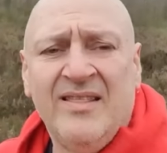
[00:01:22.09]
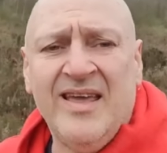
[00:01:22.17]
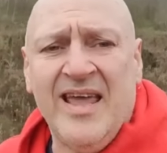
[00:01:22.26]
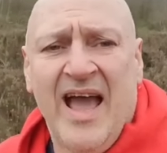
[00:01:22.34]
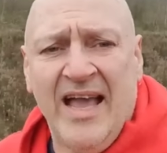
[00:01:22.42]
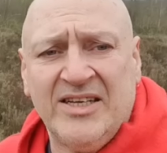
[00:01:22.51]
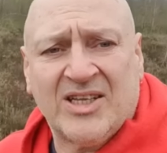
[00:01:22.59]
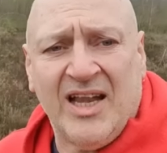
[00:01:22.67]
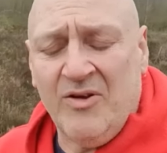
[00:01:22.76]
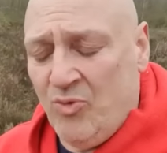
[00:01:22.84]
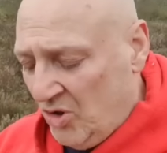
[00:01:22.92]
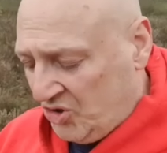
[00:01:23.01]
The
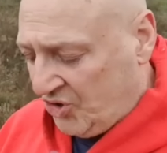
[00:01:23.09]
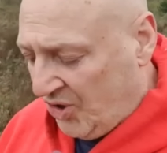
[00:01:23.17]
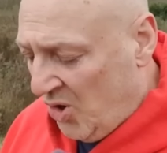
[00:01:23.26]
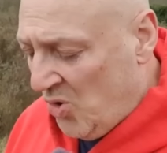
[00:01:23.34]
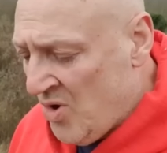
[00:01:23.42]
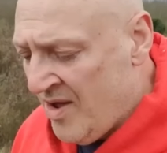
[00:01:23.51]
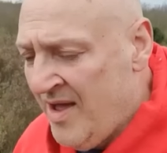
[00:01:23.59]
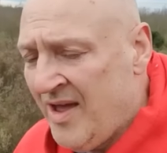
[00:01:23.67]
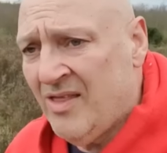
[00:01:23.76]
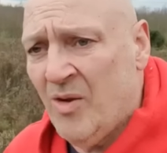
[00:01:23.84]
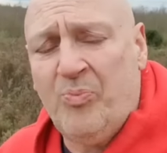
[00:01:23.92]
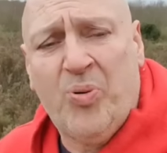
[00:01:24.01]
hastily rushed through,
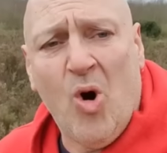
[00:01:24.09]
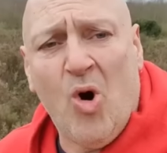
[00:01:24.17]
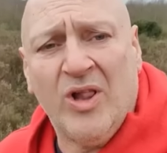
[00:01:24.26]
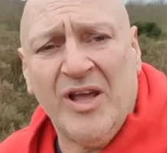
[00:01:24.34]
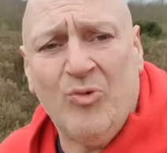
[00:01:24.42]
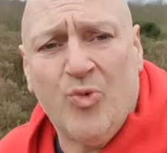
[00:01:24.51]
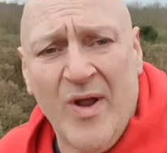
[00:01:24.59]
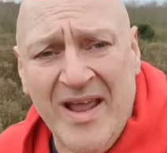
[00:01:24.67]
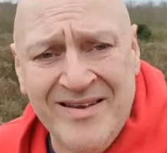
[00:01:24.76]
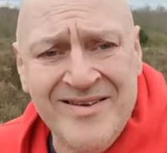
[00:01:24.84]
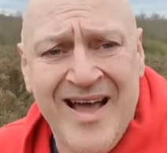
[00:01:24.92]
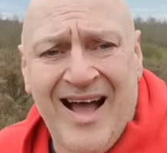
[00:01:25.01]
the poorly
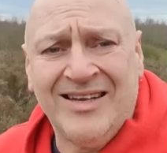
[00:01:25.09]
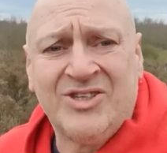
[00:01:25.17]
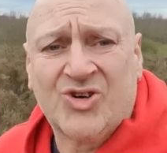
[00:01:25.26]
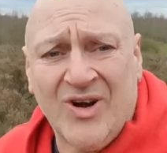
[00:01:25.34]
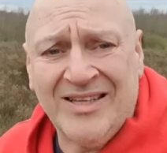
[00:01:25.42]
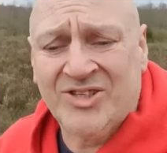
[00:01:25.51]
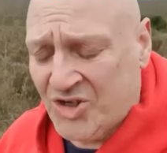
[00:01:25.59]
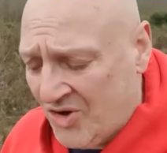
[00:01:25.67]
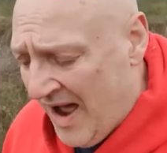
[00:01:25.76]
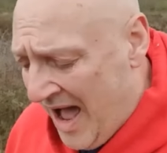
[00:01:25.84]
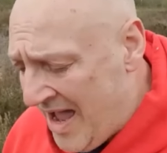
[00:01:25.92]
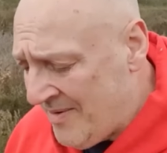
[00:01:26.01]
written and
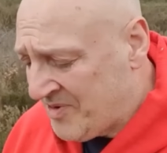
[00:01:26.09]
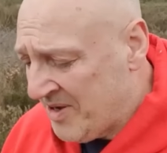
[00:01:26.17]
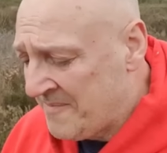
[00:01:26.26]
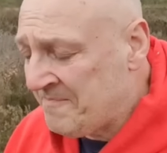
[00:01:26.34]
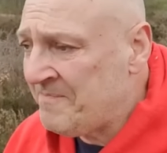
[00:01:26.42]
transcribed,